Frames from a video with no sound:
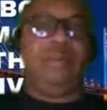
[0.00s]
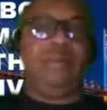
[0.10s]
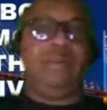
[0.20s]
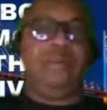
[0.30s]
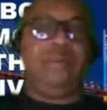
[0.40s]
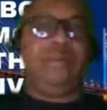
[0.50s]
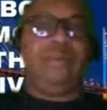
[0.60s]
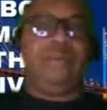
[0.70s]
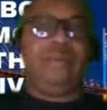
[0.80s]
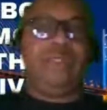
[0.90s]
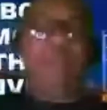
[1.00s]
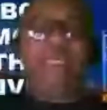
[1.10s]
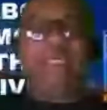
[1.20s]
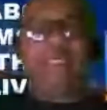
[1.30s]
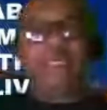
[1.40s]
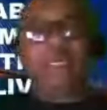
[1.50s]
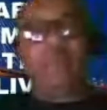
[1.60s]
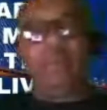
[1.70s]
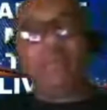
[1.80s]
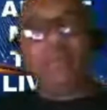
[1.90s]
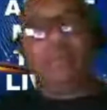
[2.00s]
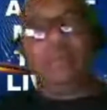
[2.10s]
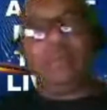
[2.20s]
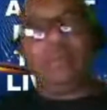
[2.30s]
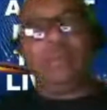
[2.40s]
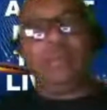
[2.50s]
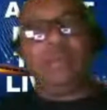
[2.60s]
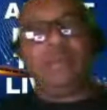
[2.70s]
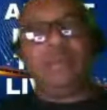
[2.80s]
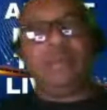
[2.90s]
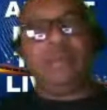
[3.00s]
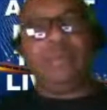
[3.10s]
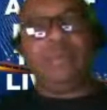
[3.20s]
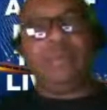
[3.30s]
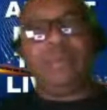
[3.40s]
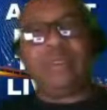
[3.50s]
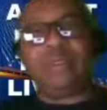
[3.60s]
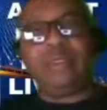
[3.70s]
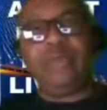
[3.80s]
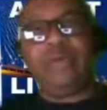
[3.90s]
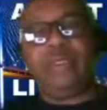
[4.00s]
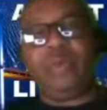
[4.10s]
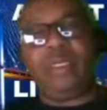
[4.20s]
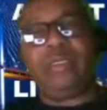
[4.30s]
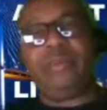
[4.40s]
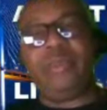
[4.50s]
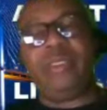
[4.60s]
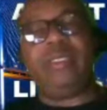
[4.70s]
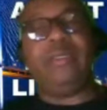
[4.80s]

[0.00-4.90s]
where you may need to go to be the person you really want to be.